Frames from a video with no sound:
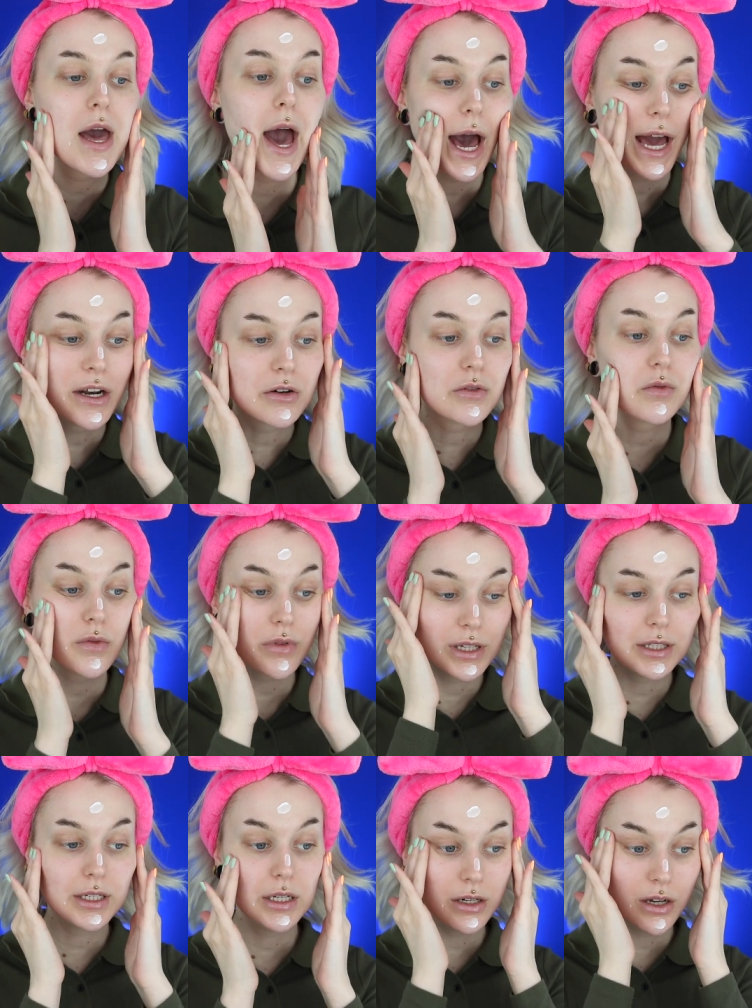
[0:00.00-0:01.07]
I don't
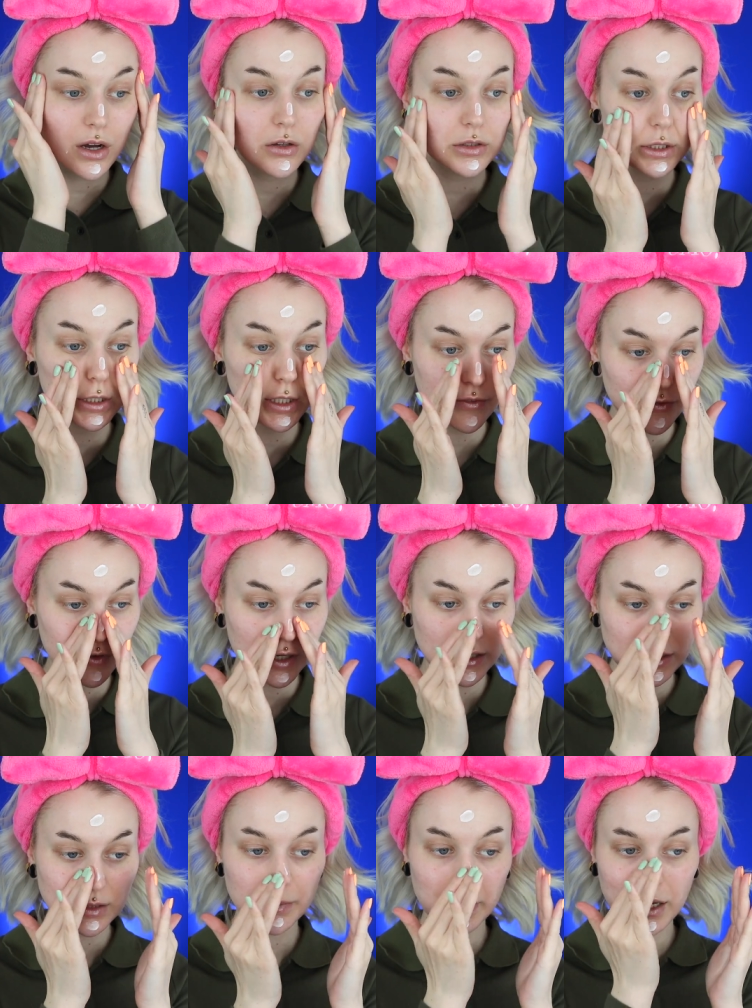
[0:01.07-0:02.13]
really know the
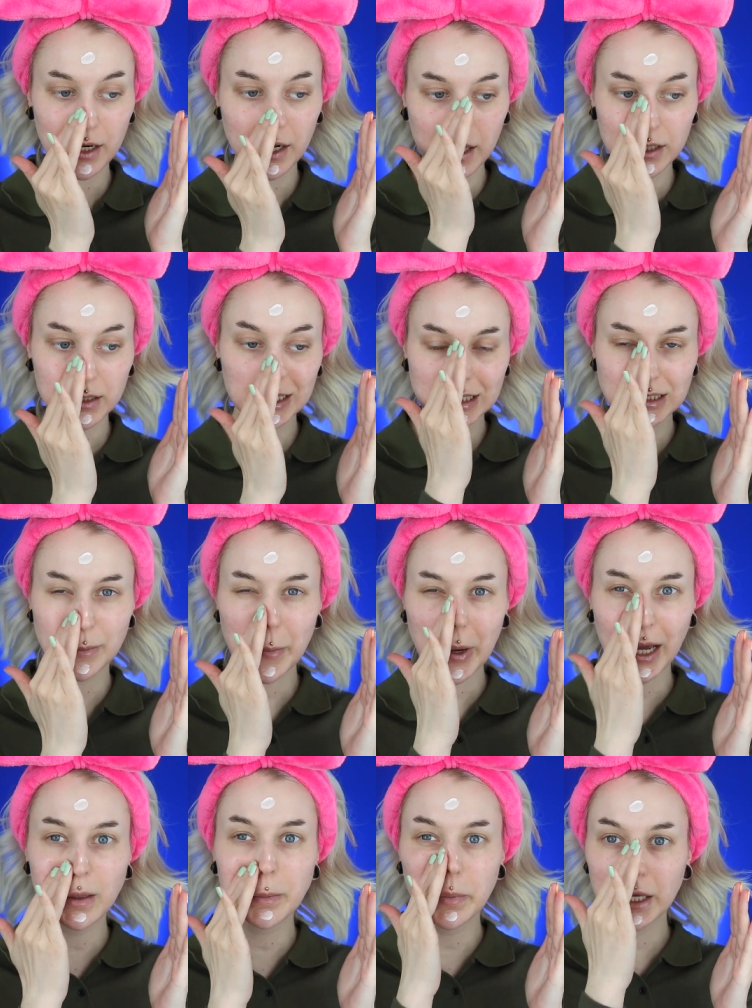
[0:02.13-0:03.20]
difference, but this
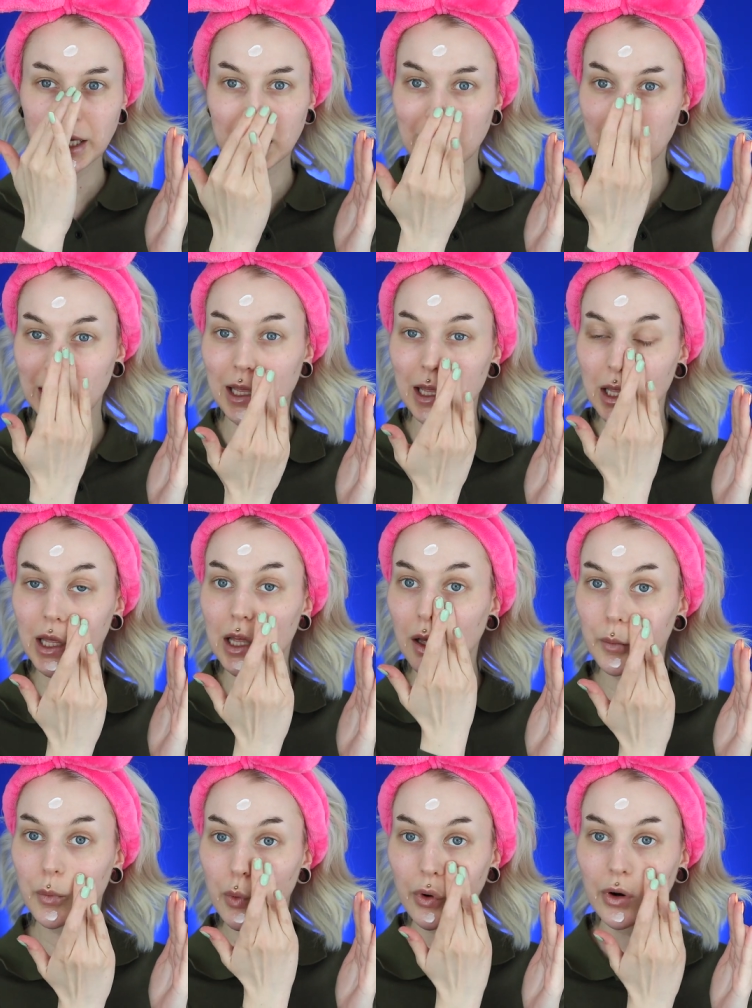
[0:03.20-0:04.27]
might be
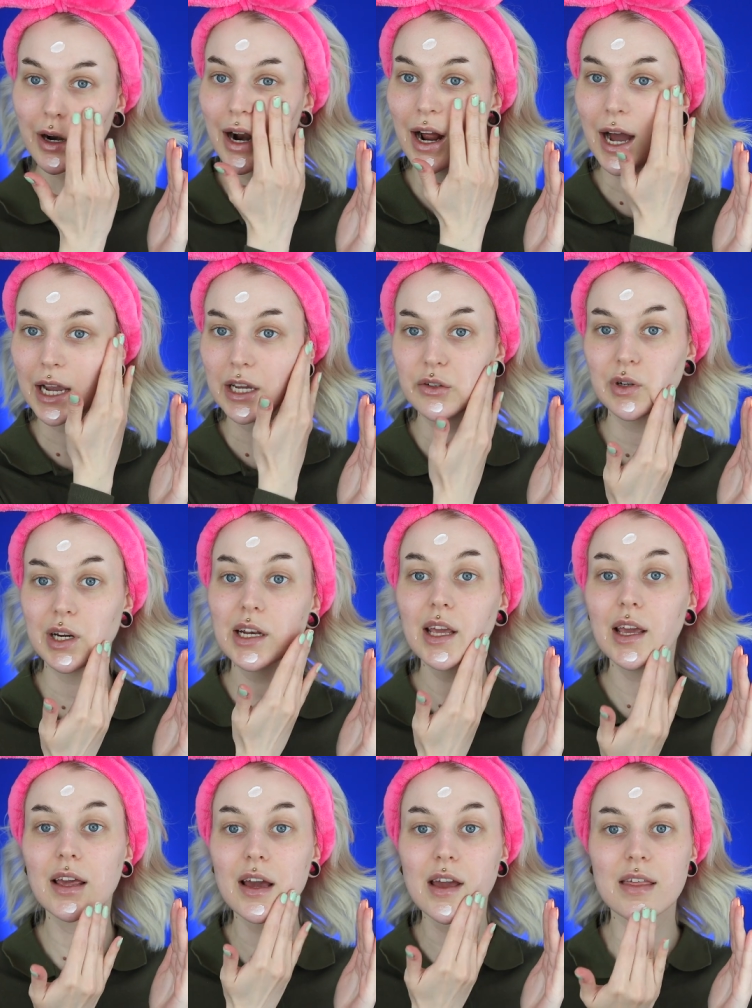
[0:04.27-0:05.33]
more
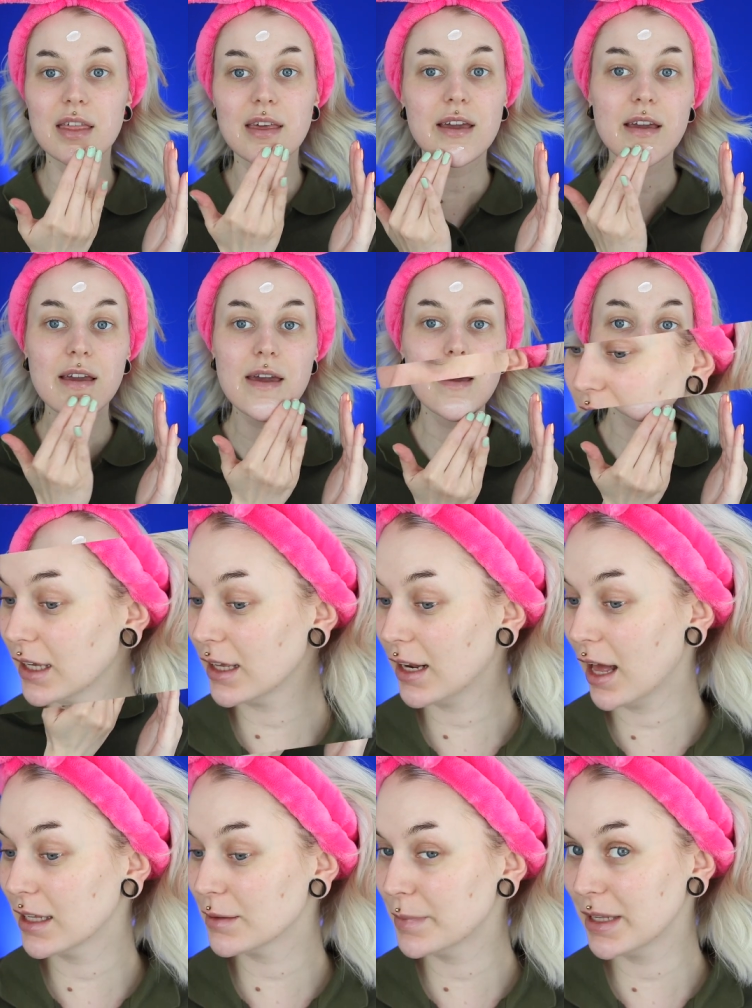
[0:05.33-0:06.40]
hydrating, I think. It
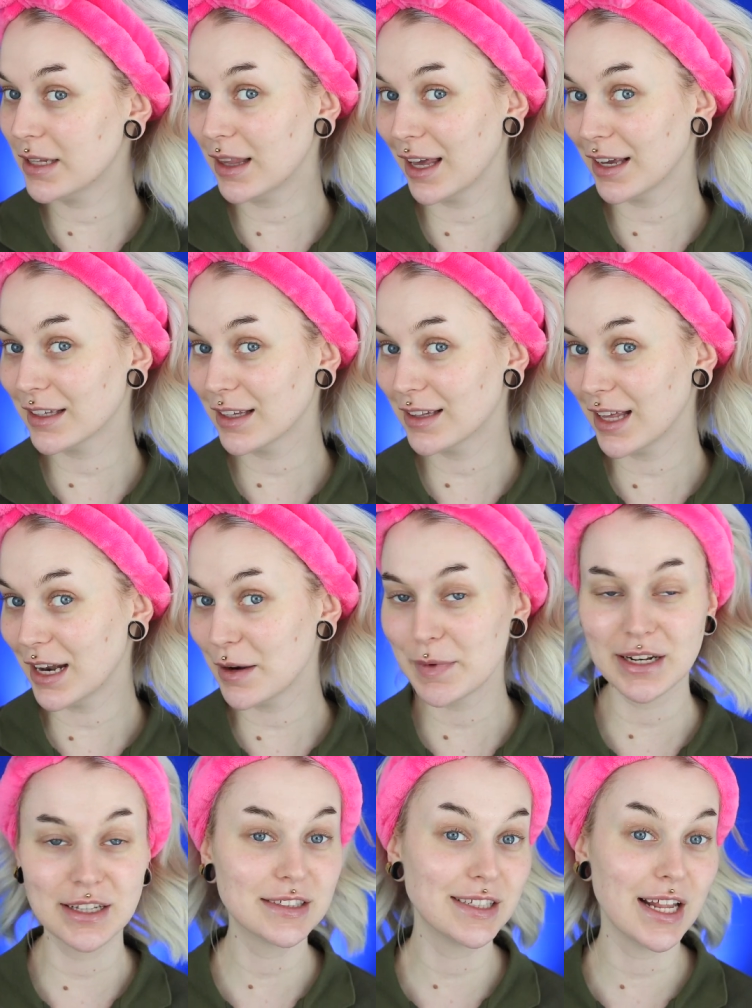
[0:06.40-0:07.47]
has been like ten
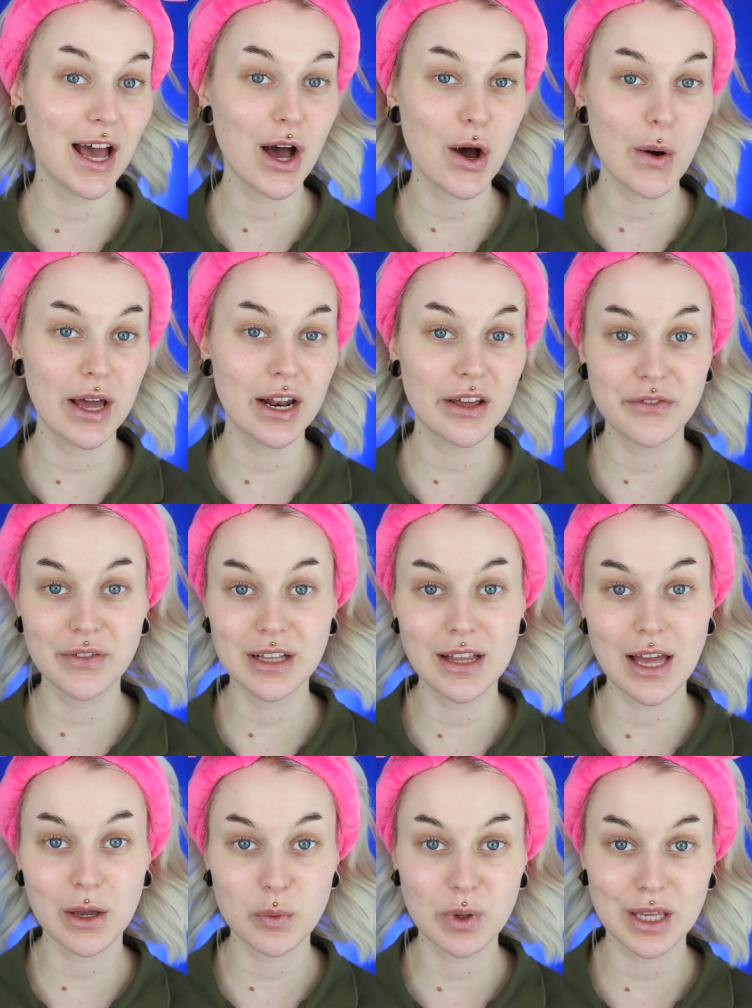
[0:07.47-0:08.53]
minutes now and I feel
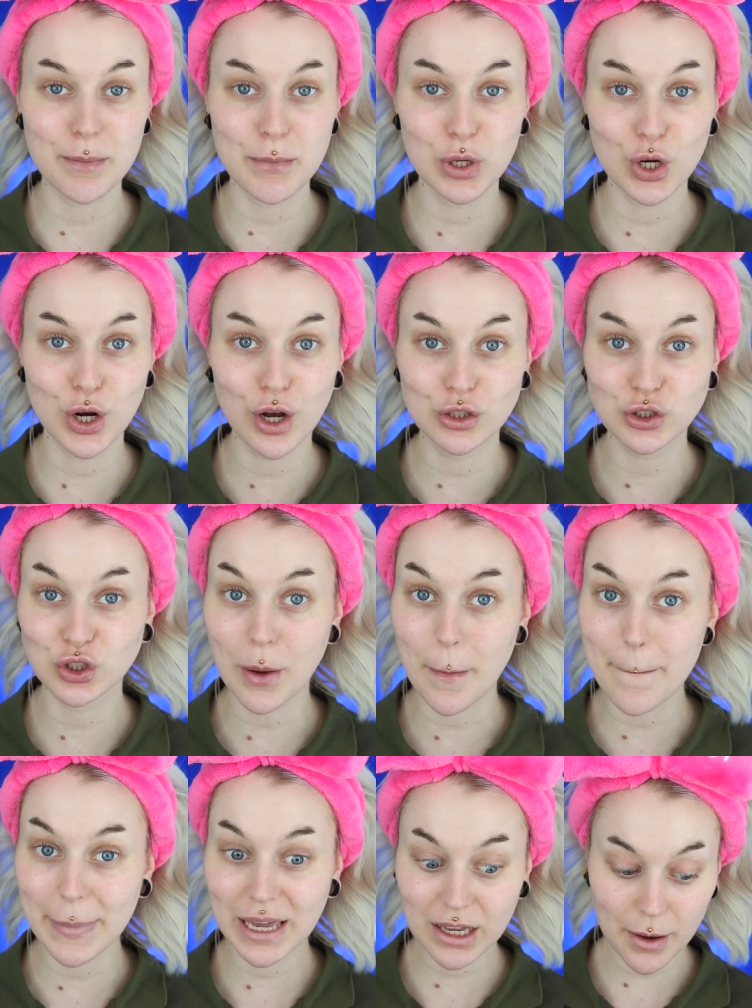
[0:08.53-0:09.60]
like we can put on
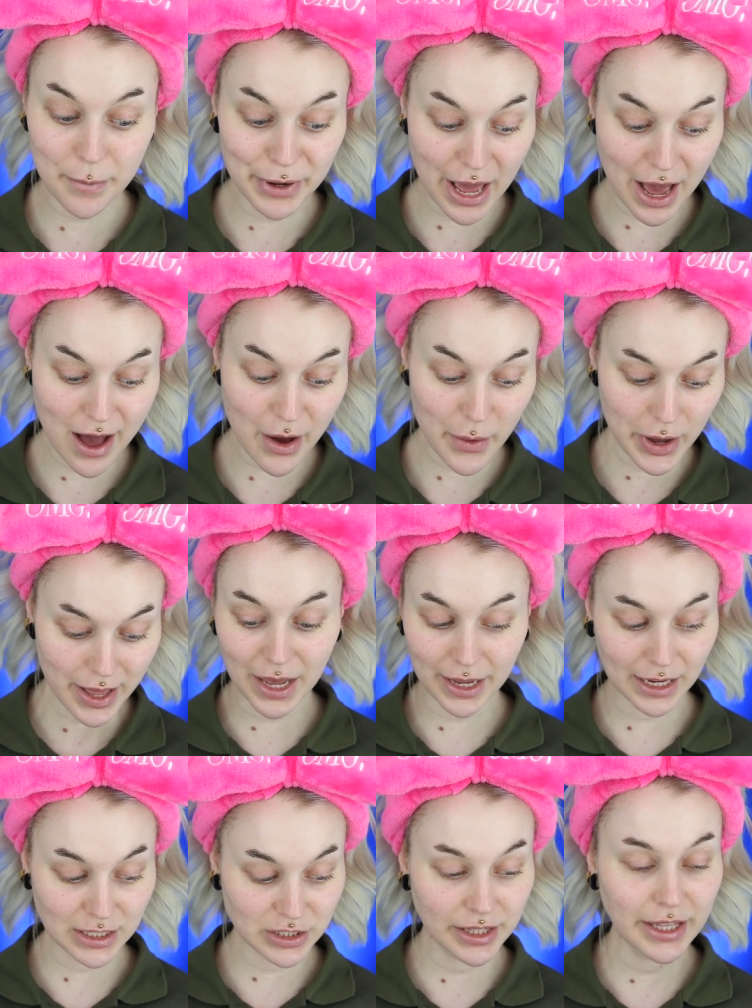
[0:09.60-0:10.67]
some makeup now. I
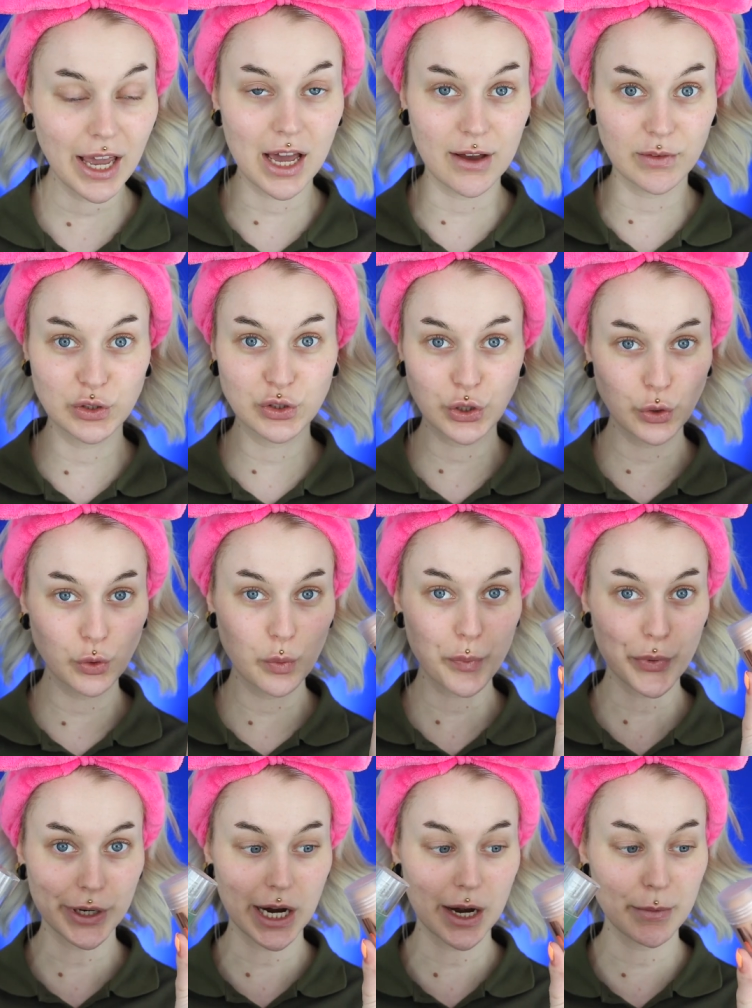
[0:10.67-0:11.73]
actually have two
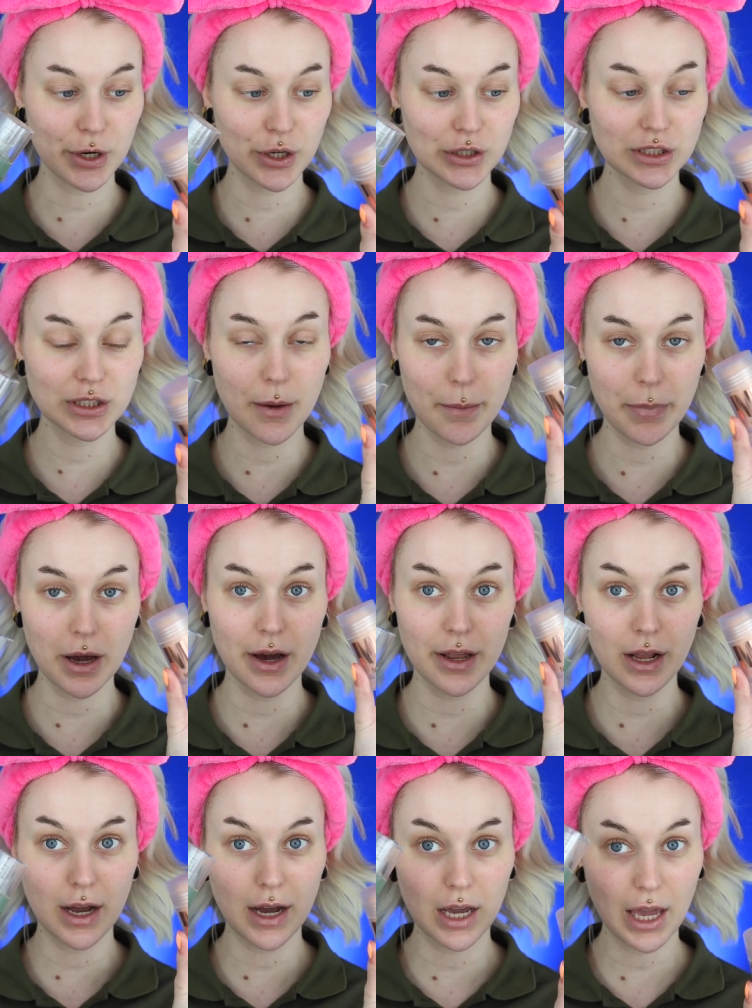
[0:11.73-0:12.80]
primers,
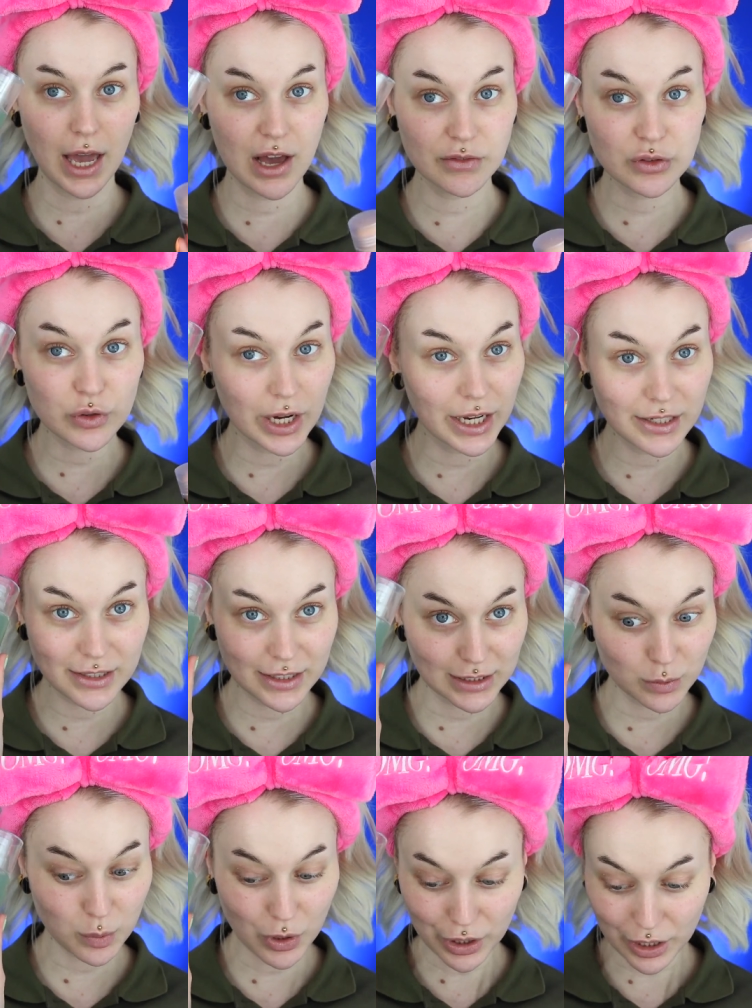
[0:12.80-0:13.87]
but I have tried
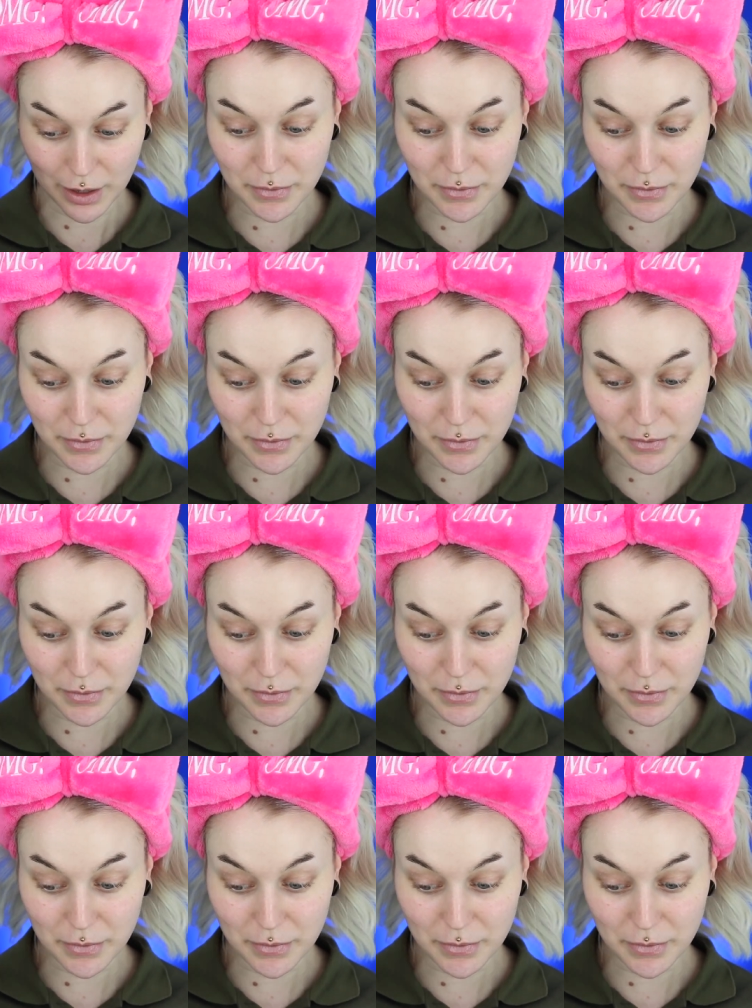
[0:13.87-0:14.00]
this one